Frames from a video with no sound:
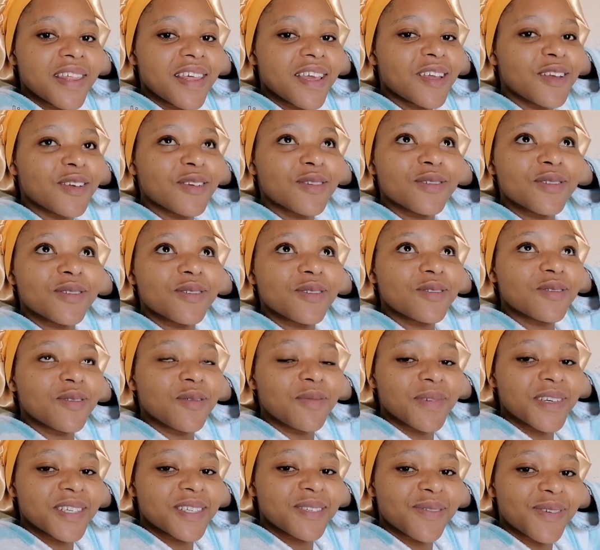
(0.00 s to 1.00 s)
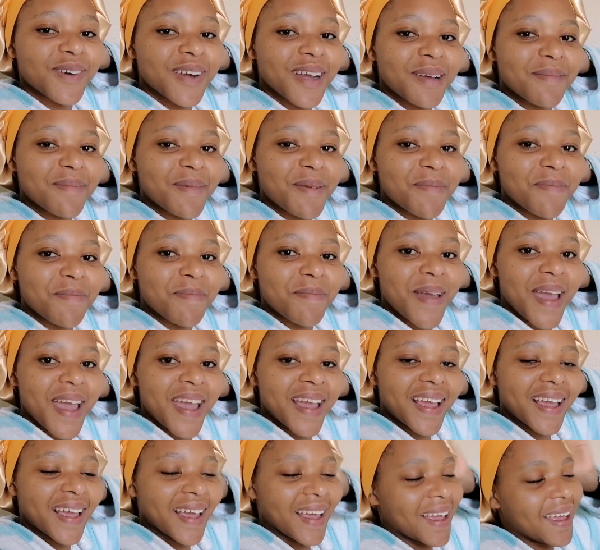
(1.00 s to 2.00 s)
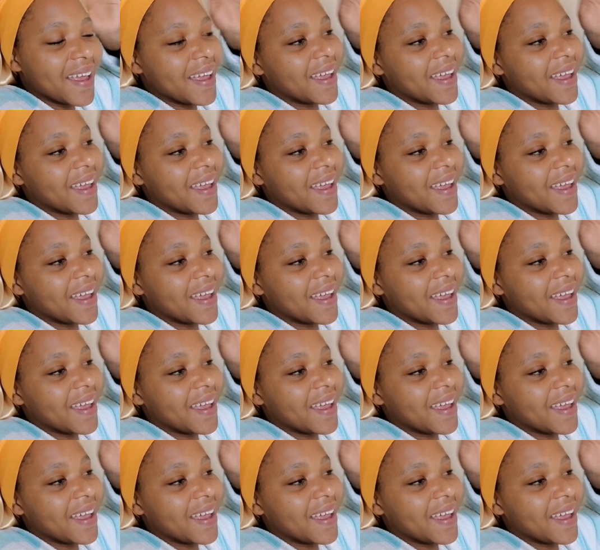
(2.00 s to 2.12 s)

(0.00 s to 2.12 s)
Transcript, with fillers: thank you so much for coming back.